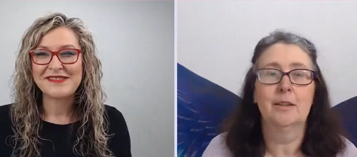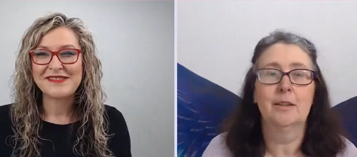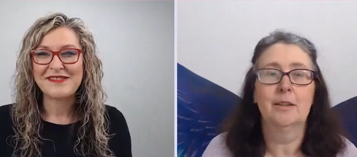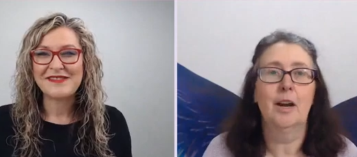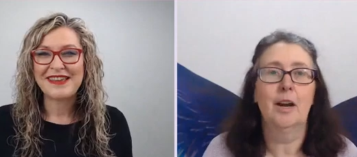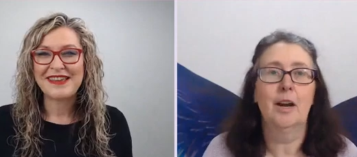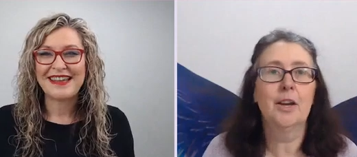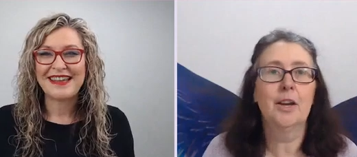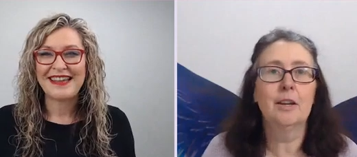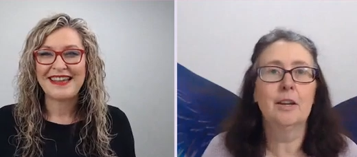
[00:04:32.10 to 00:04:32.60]
Speaker 1: we
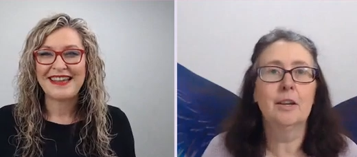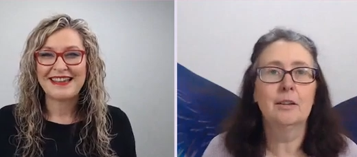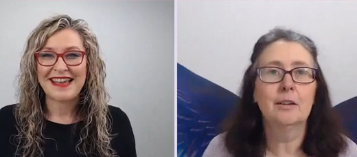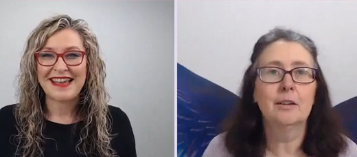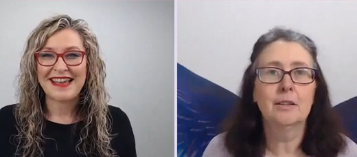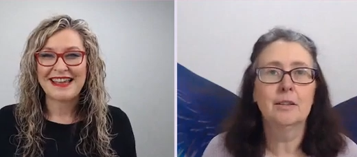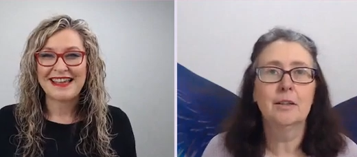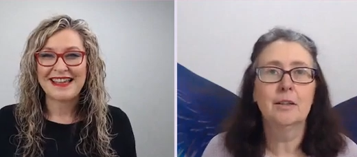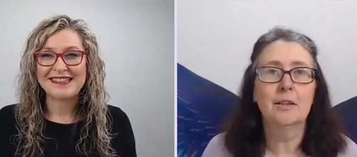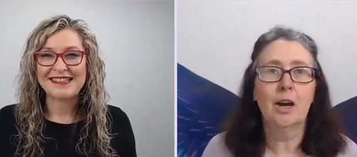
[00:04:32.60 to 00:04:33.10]
can hear you
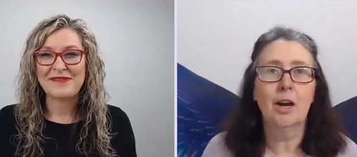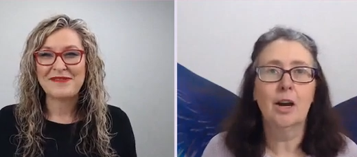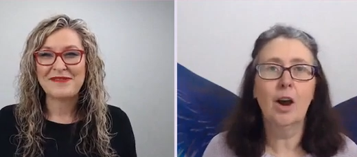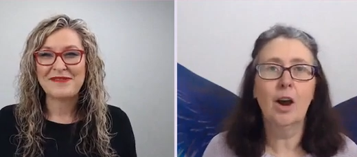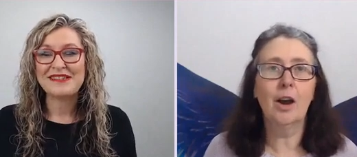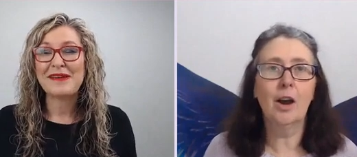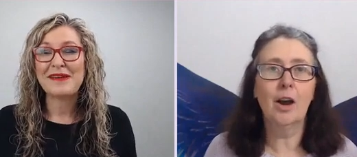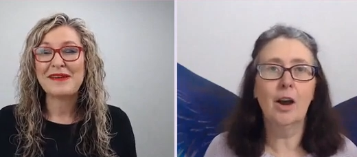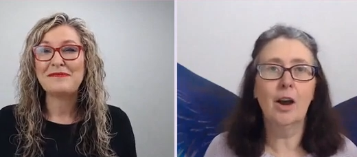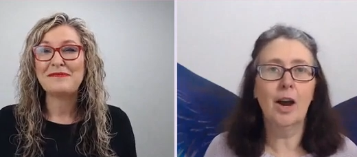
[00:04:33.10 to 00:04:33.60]
now, Tammy.
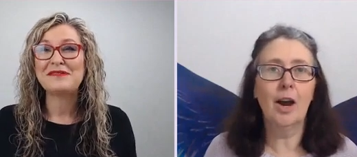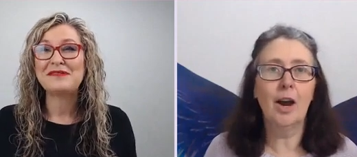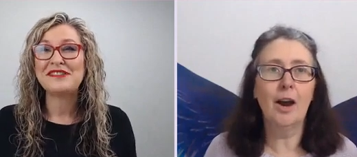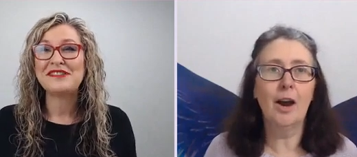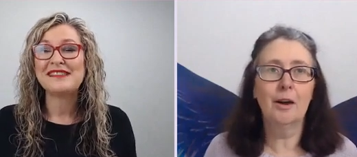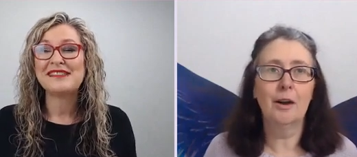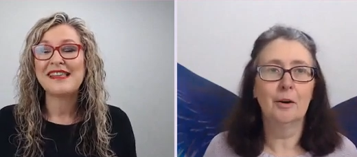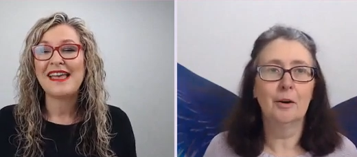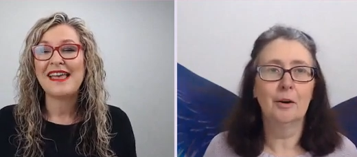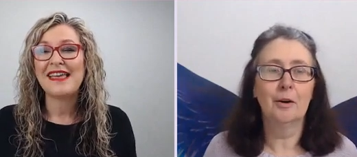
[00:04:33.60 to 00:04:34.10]
Tammy, I was
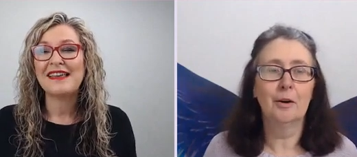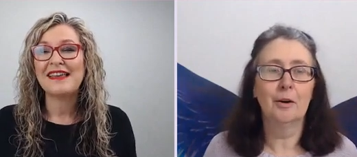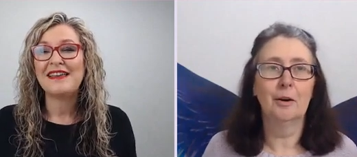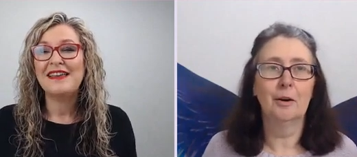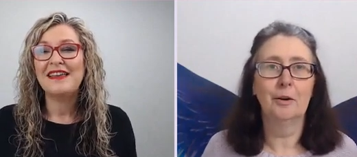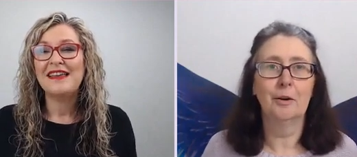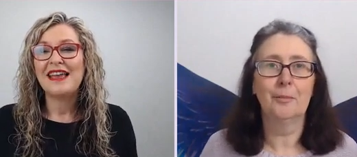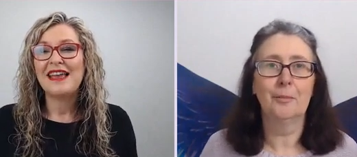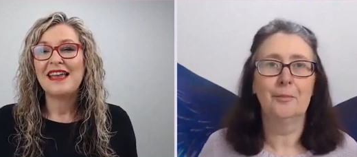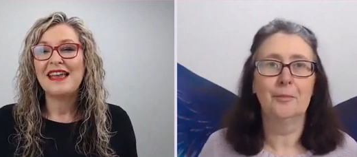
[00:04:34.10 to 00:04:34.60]
just
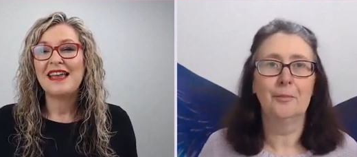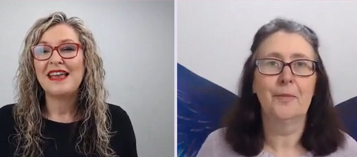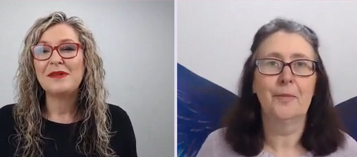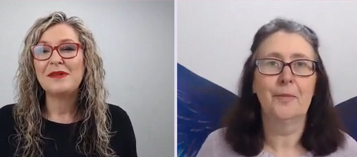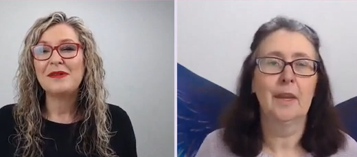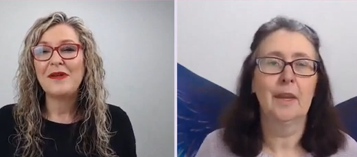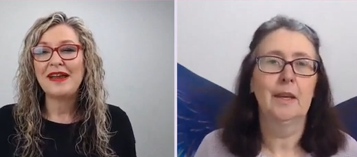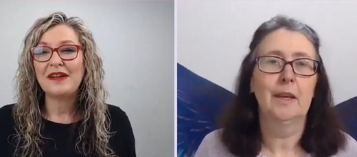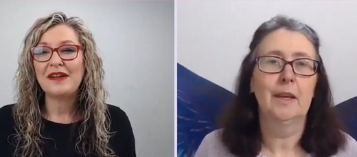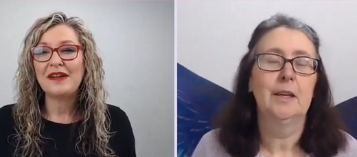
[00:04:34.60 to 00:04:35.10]
saying it'd be
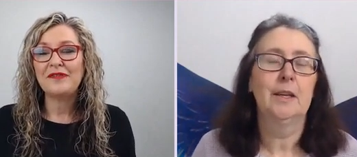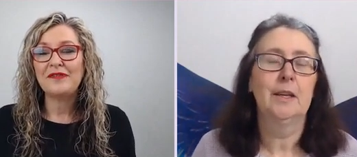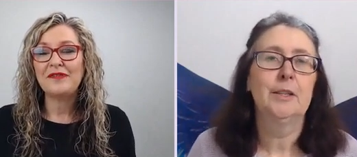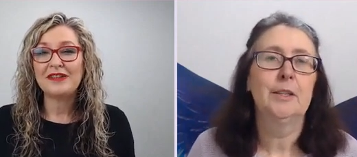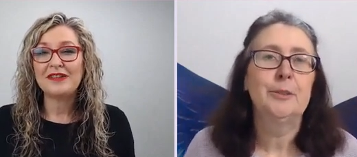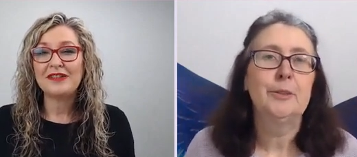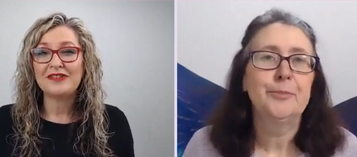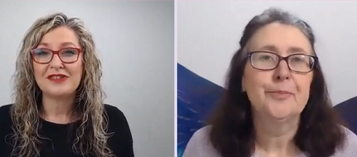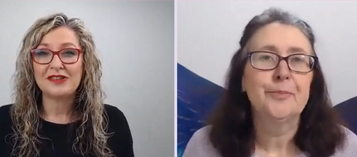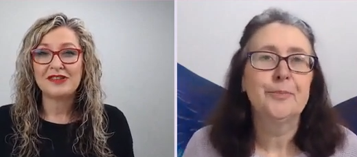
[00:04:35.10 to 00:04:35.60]
great if you
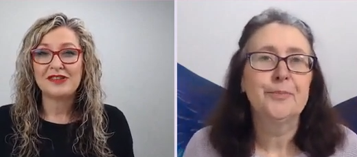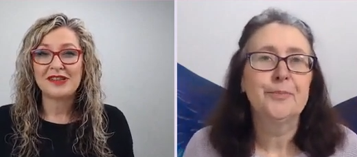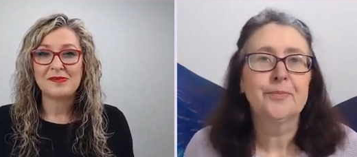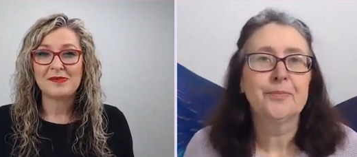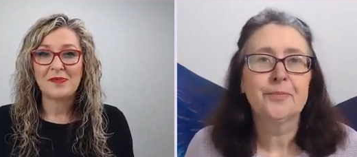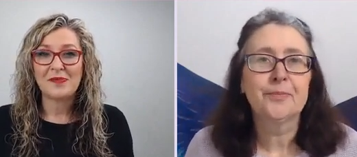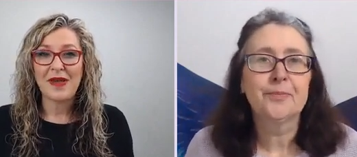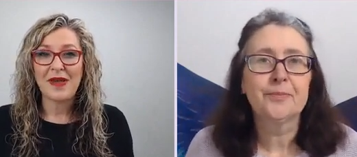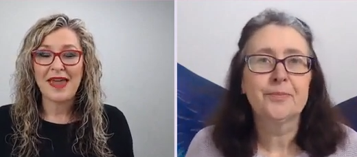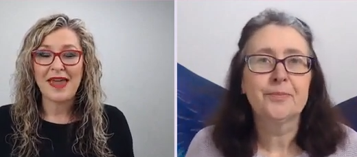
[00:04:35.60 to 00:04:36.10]
could just
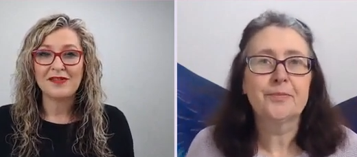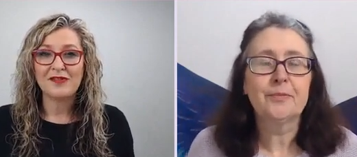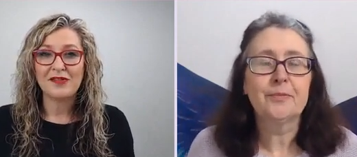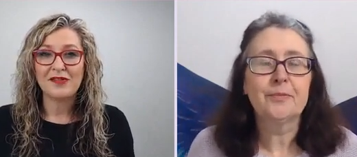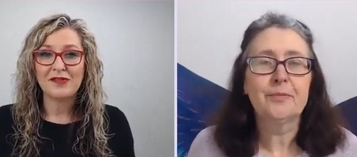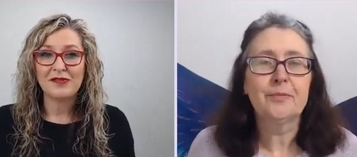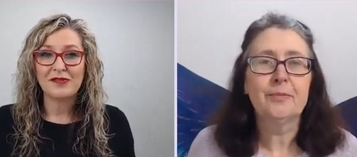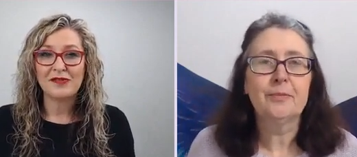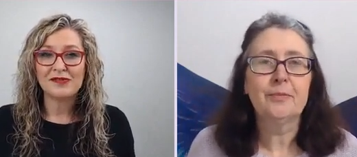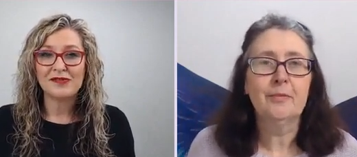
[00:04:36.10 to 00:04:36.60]
expand
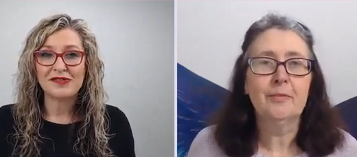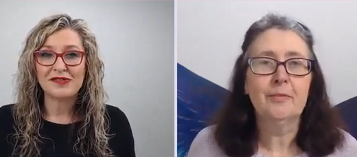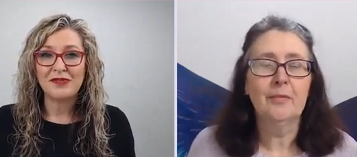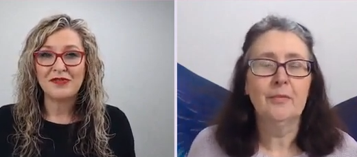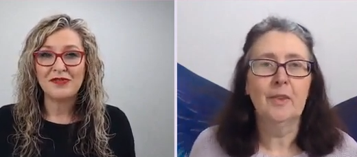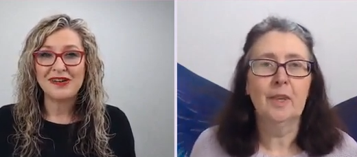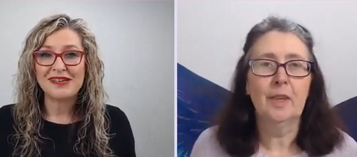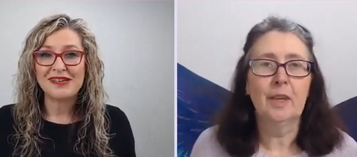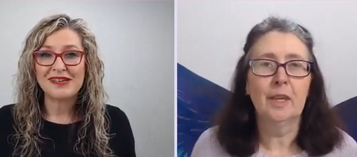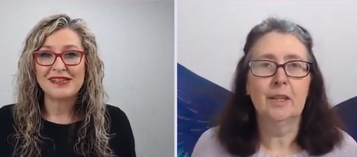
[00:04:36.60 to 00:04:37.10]
on your
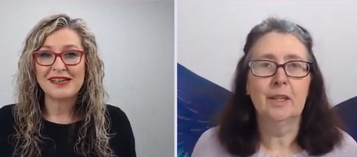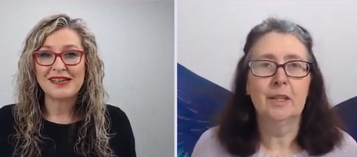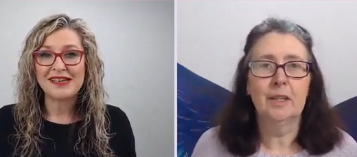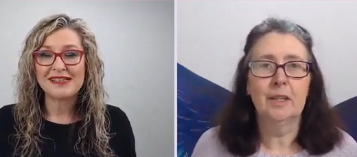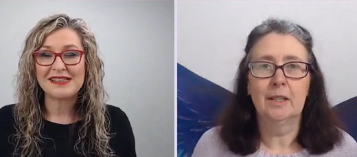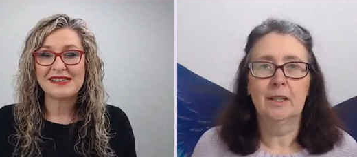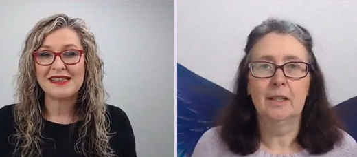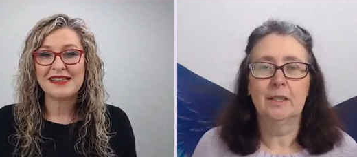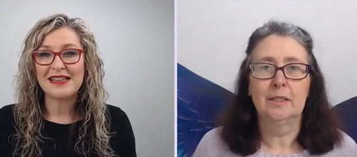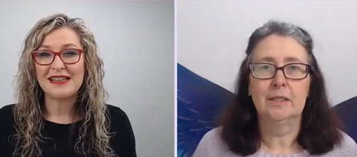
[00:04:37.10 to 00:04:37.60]
story and tell
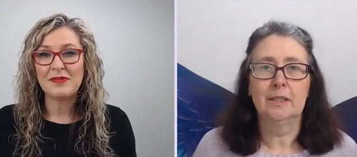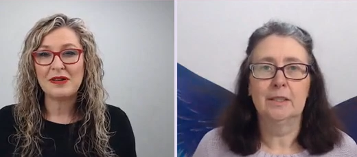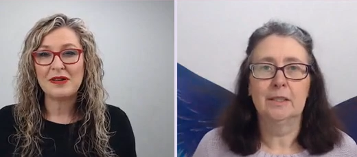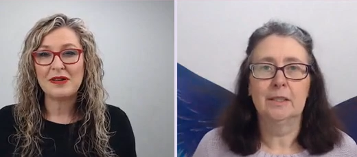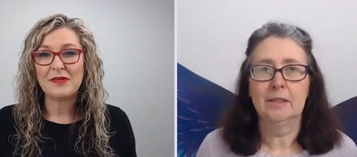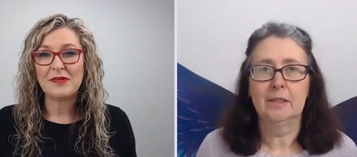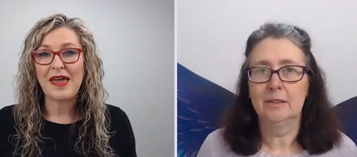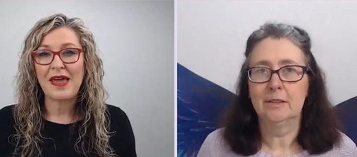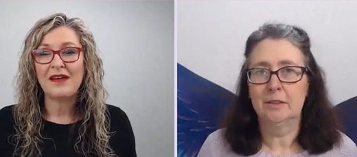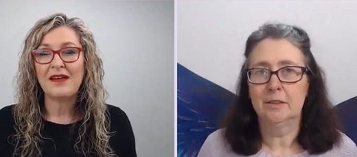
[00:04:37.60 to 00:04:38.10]
us a little bit
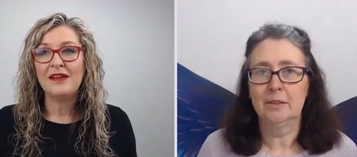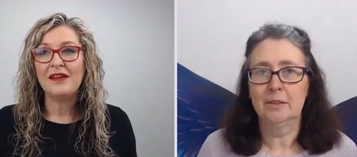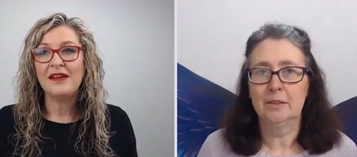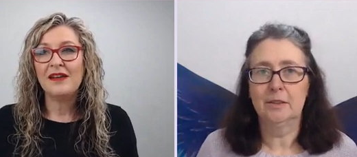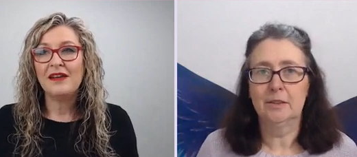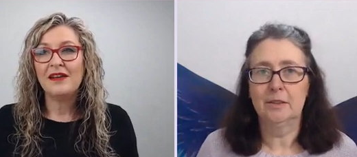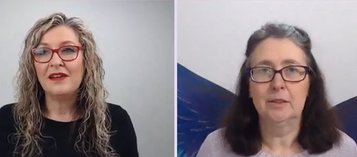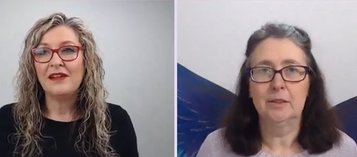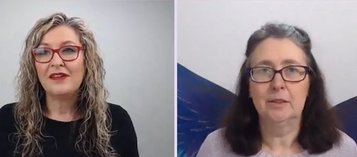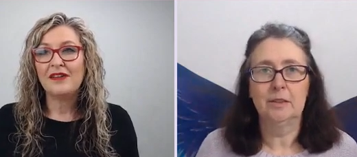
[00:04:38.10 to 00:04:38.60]
about,
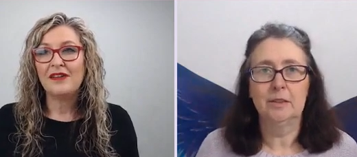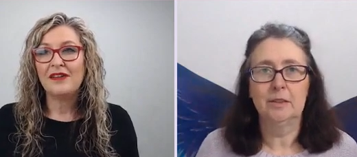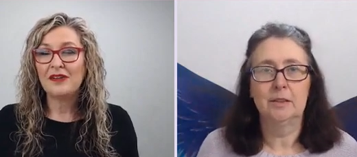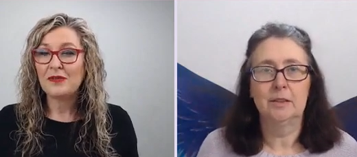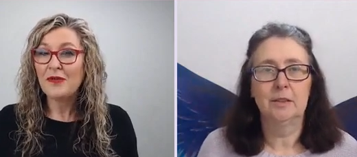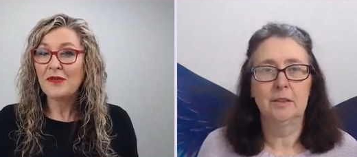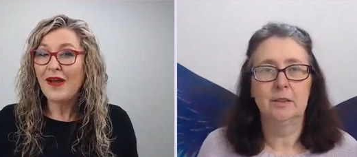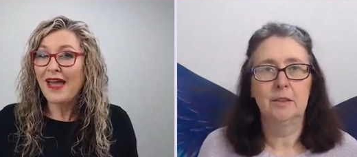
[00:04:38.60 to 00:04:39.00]
you know, what